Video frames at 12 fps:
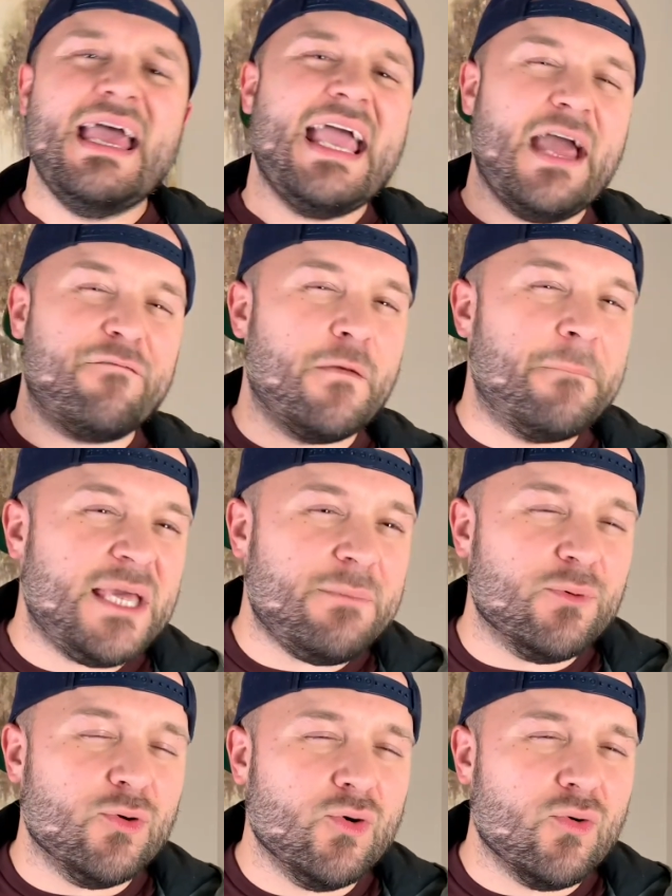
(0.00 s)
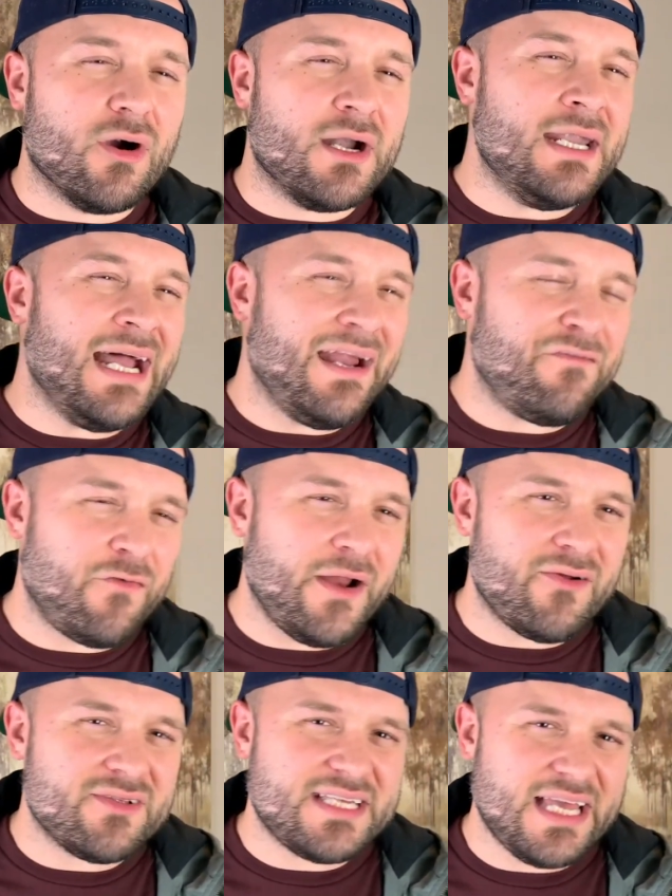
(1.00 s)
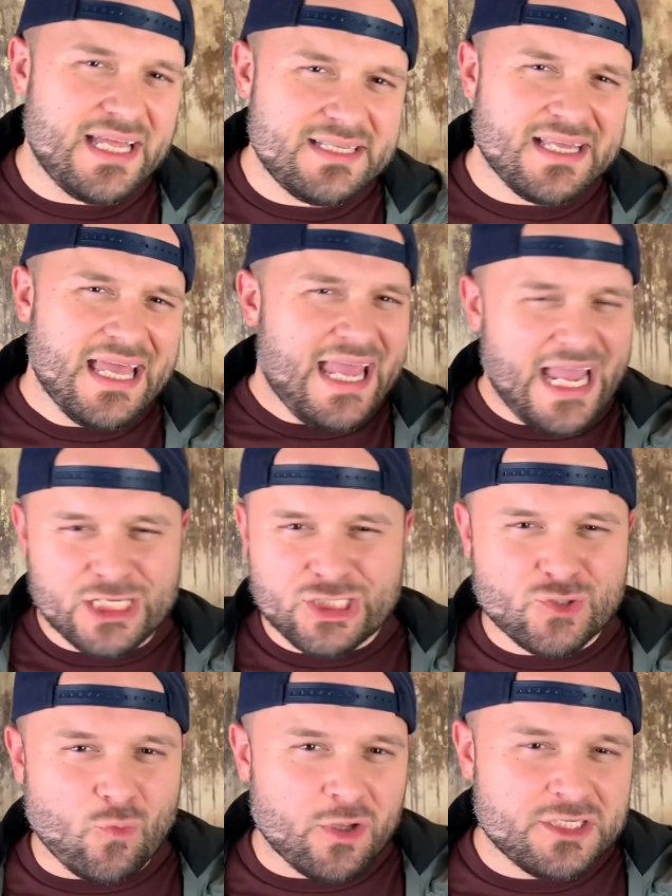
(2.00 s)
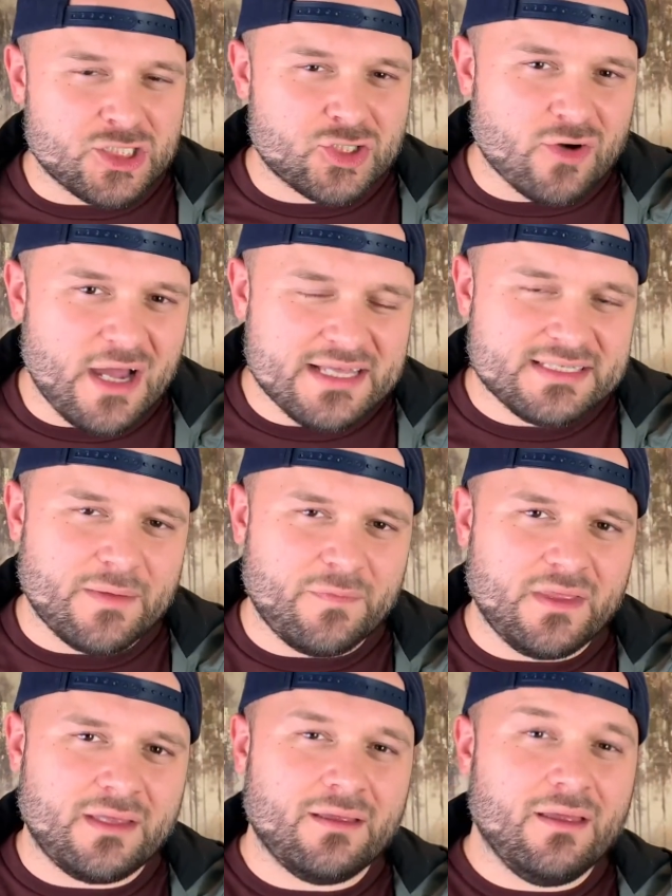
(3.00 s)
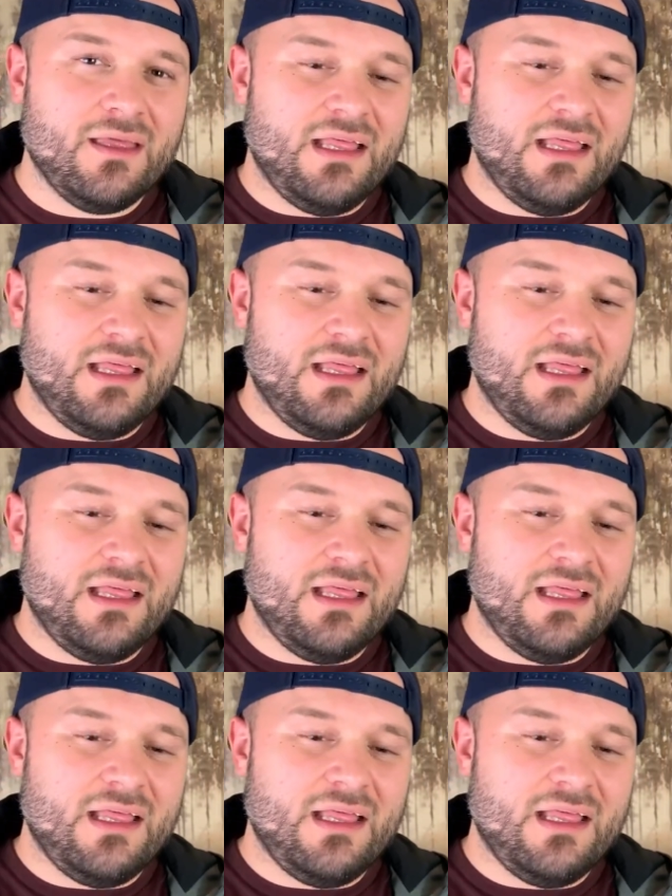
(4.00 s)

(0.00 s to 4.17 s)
And for people who are not fragrance heads and just want to try something,